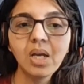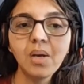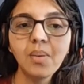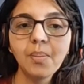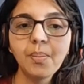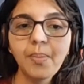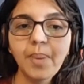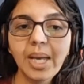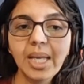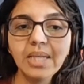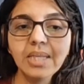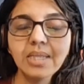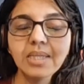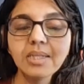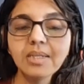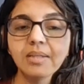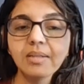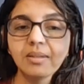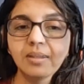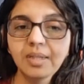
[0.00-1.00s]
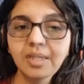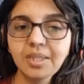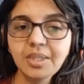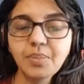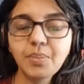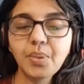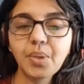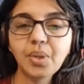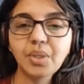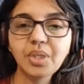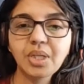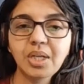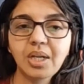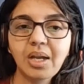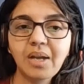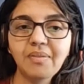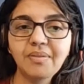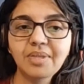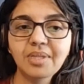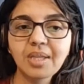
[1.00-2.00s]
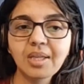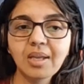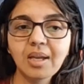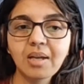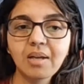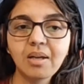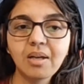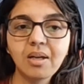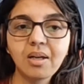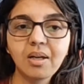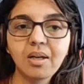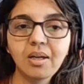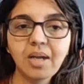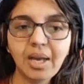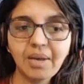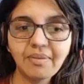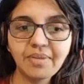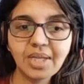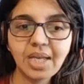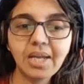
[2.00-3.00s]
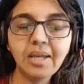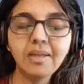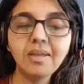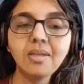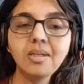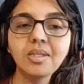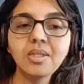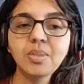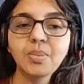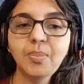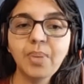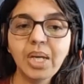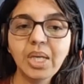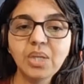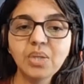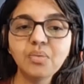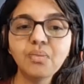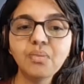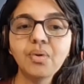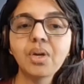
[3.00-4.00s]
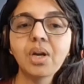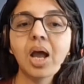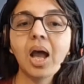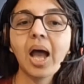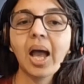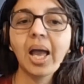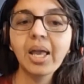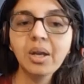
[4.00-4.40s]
Best, this project life cycle is best for high